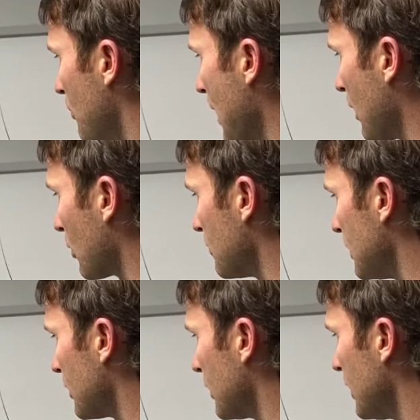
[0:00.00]
power
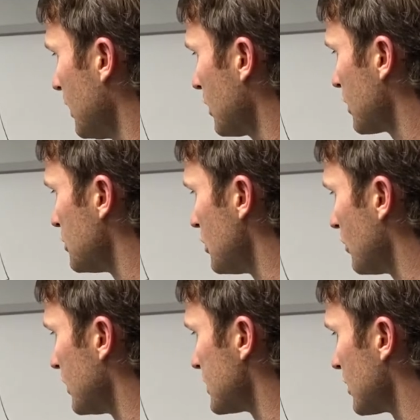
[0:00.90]
meter here because you
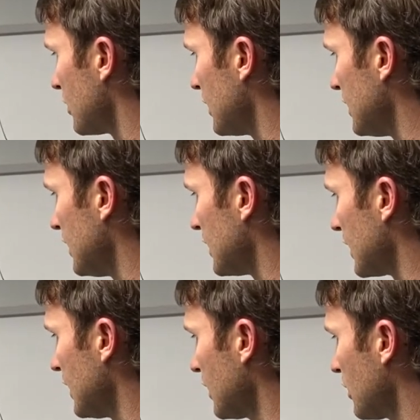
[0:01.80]
don't necessarily need a
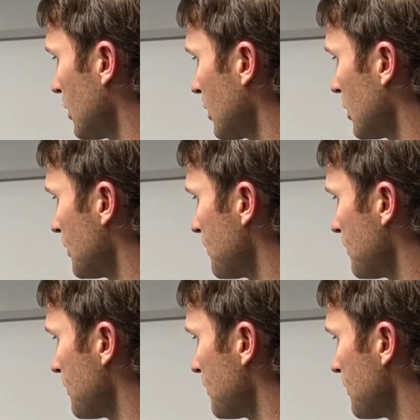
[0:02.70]
kickr.